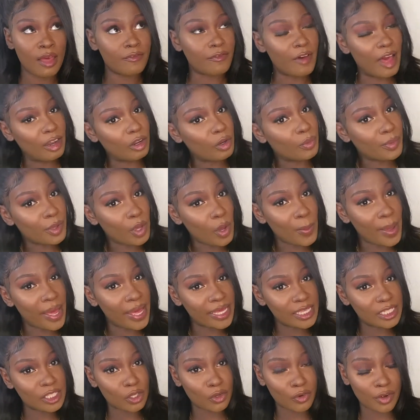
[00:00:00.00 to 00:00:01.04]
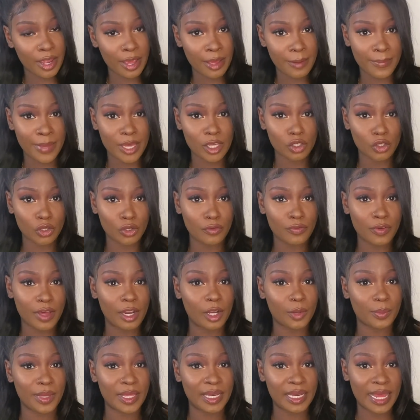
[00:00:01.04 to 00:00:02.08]
Follow me on my Instagram. Make sure you
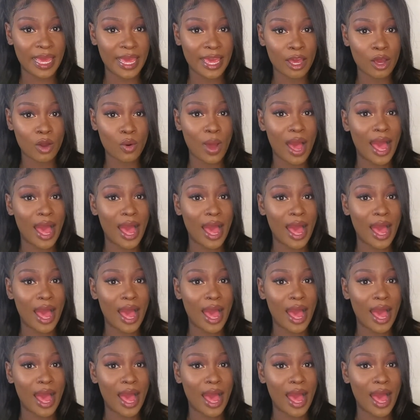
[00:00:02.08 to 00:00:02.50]
follow me now.